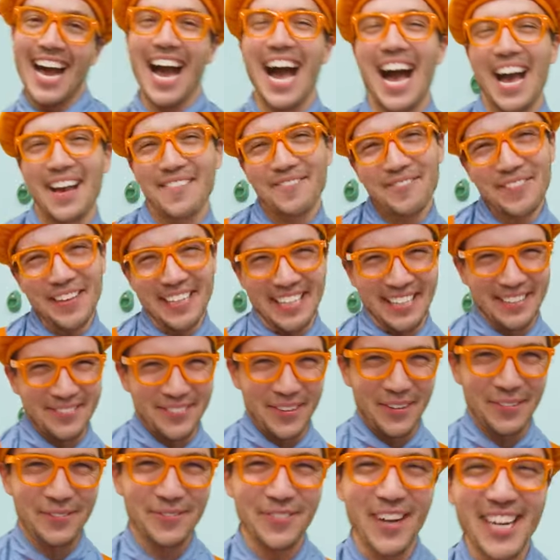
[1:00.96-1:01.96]
I'm feeling
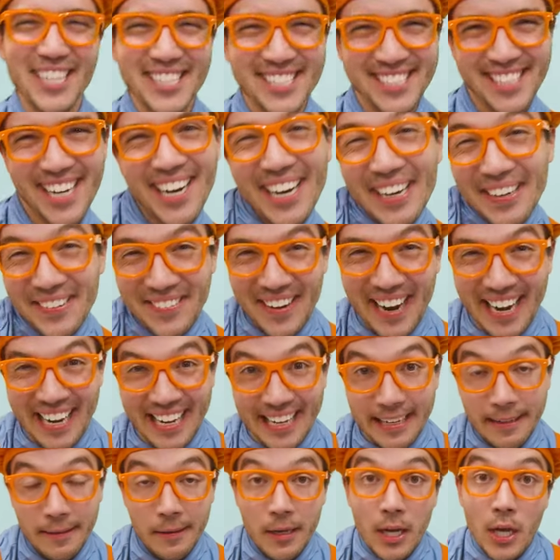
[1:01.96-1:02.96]
refreshed already.
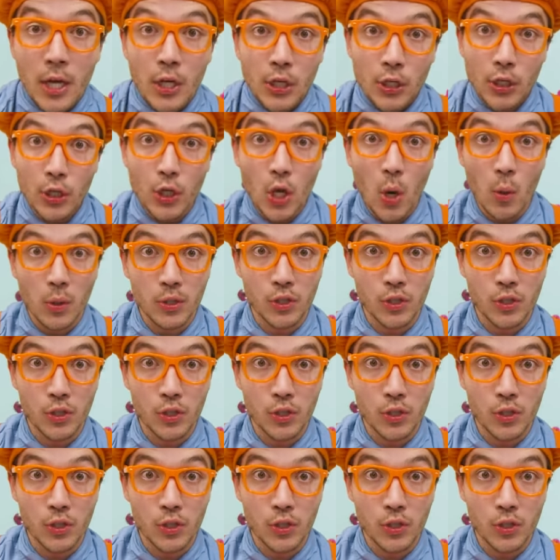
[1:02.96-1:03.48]
You know,